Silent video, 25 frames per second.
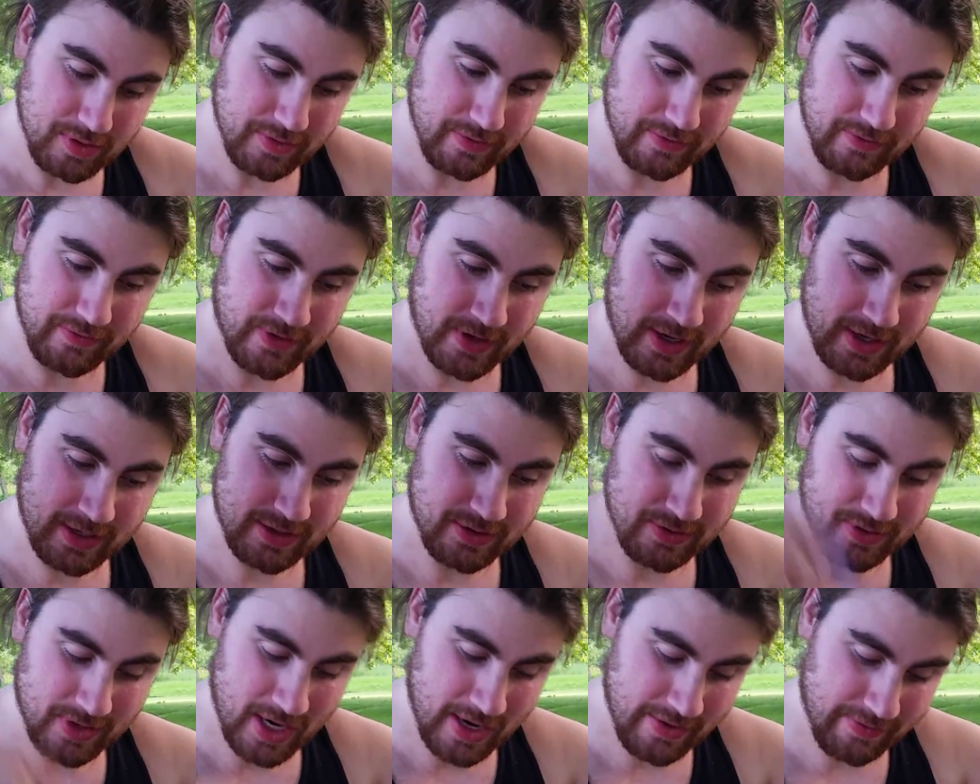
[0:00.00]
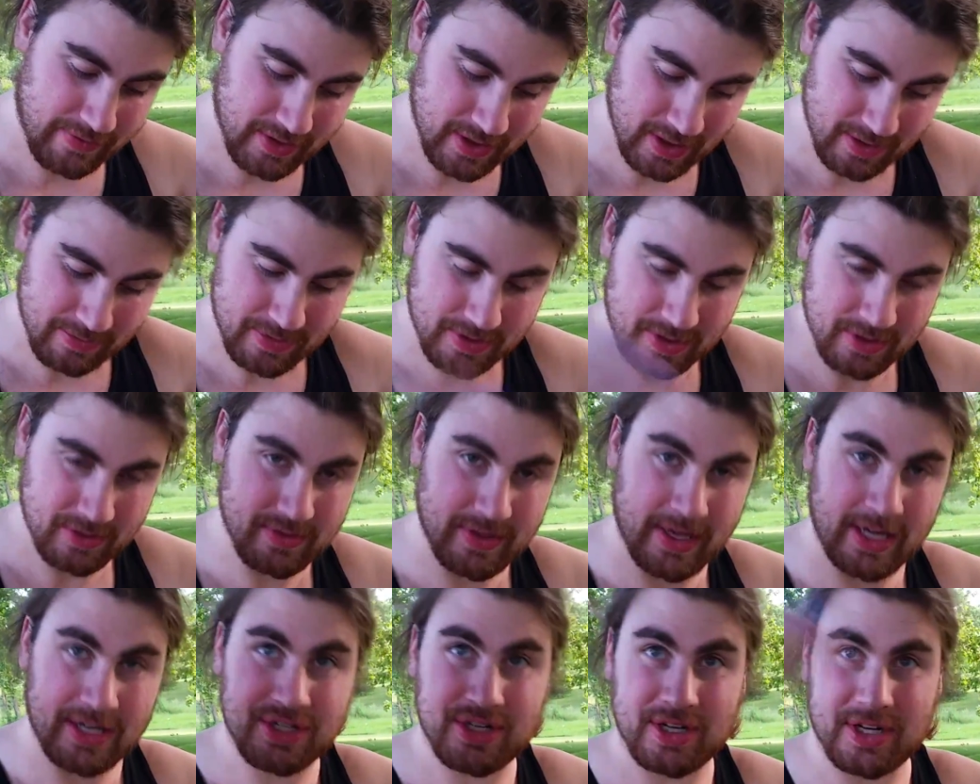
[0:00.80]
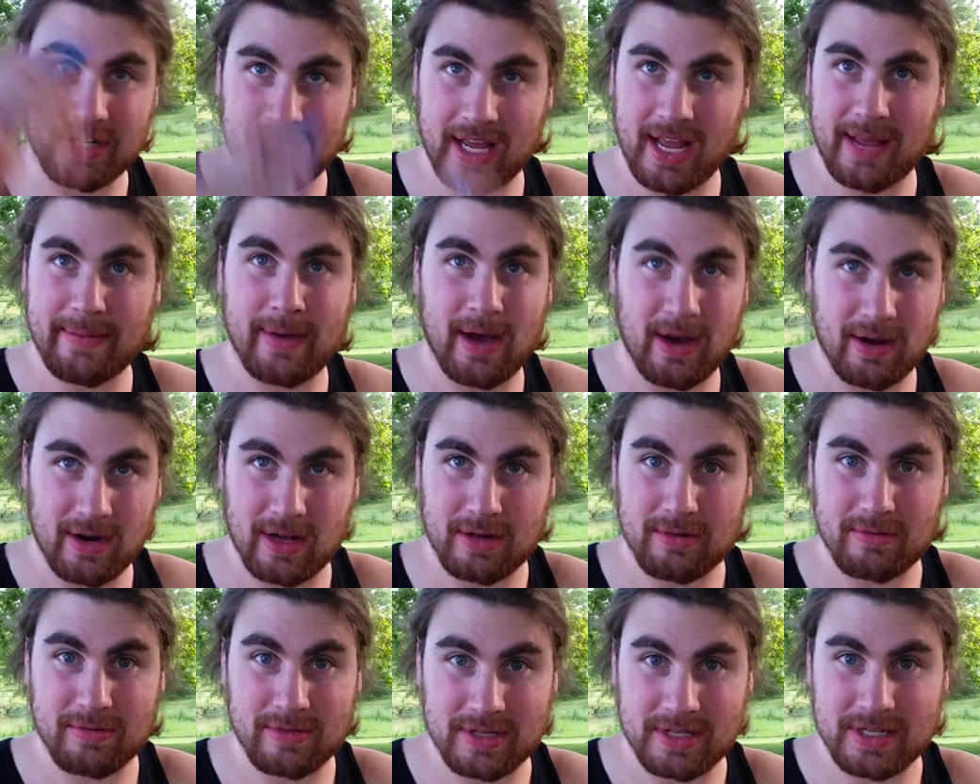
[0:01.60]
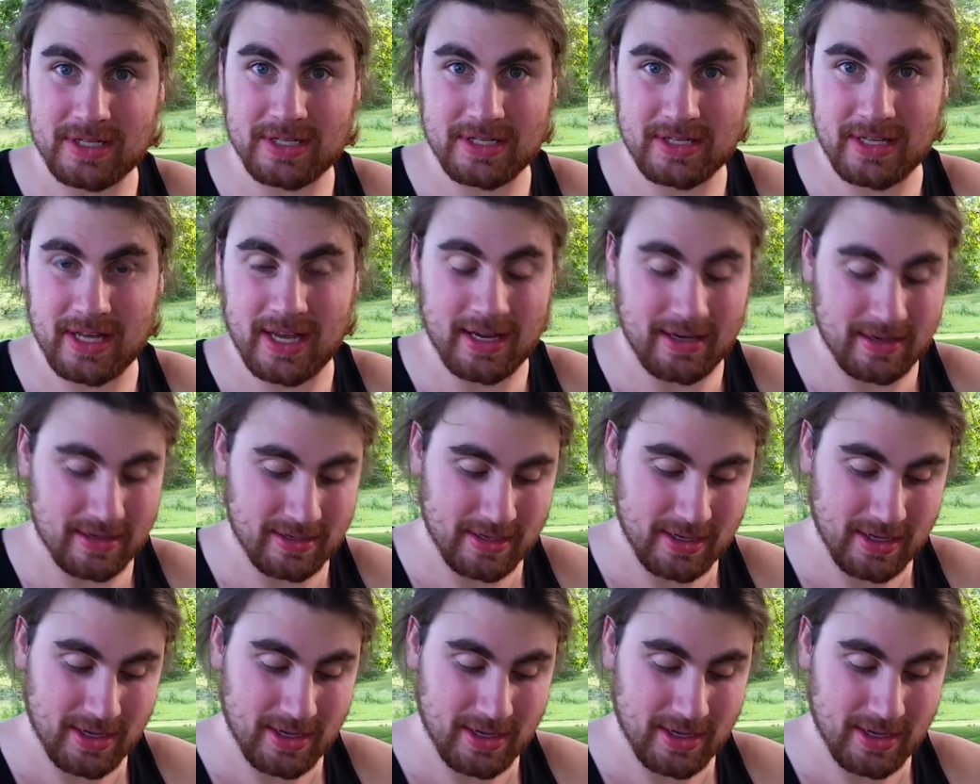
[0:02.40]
Fuck Drive Club, dude. That should have came out on release date.